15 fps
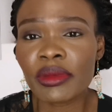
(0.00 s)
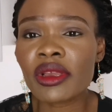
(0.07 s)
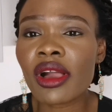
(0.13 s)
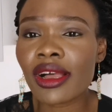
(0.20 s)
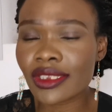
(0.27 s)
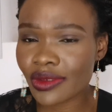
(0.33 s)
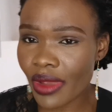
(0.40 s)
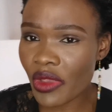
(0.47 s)

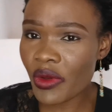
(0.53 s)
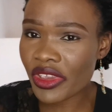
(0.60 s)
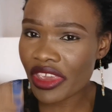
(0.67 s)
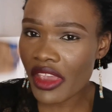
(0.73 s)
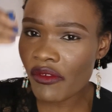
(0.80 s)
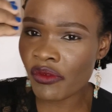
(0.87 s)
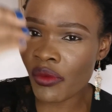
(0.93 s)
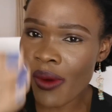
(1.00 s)
Because when you
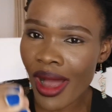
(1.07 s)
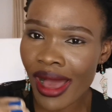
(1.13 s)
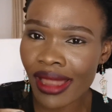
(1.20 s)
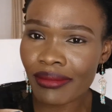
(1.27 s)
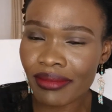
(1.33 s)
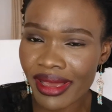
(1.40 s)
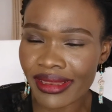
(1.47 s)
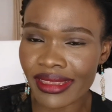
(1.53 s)
give
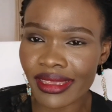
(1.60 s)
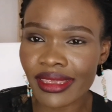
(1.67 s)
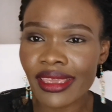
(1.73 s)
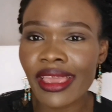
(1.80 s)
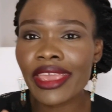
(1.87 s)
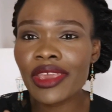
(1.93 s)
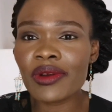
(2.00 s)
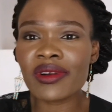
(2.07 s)
one money,
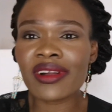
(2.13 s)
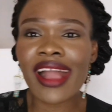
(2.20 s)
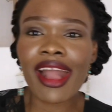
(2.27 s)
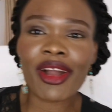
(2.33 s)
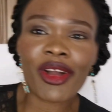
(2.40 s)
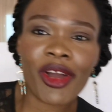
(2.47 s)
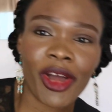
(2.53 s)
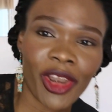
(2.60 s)
he will go
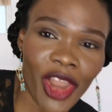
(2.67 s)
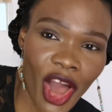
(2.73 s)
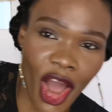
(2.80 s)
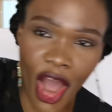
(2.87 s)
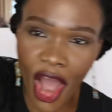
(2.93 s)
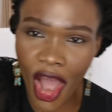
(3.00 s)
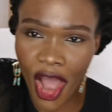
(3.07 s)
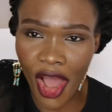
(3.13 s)
and call
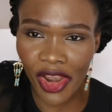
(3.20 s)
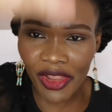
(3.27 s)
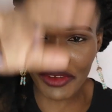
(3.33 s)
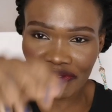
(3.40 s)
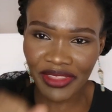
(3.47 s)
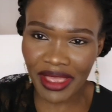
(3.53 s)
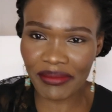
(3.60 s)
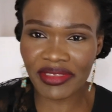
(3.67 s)
all
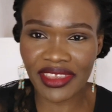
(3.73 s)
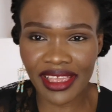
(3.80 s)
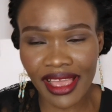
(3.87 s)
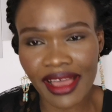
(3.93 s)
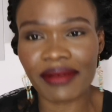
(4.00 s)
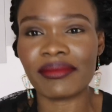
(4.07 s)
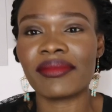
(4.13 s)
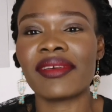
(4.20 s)
of them to
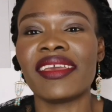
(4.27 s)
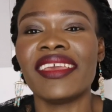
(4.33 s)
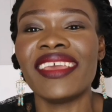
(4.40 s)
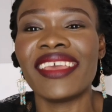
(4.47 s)
come.